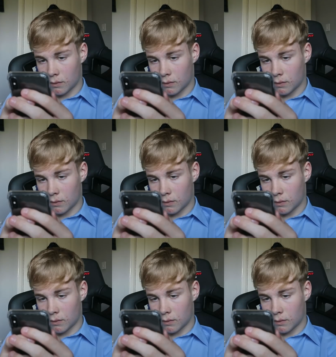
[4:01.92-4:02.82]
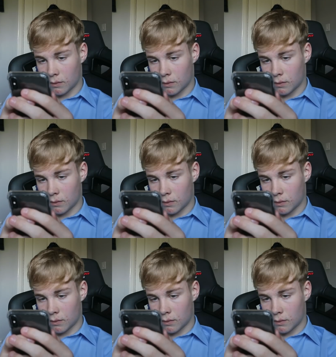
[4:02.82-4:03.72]

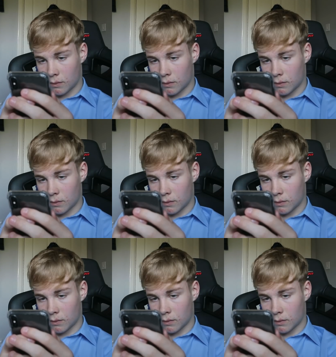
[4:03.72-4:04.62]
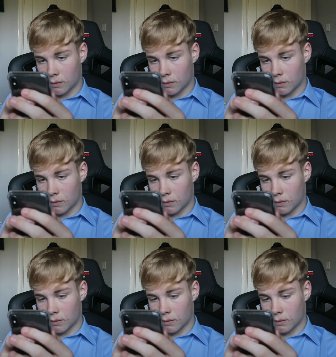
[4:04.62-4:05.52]

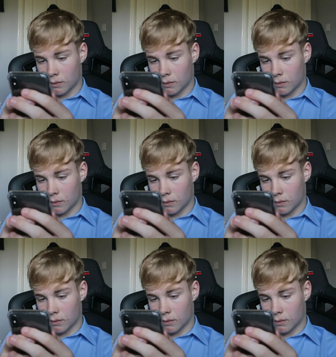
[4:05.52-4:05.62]
Nobody speaks.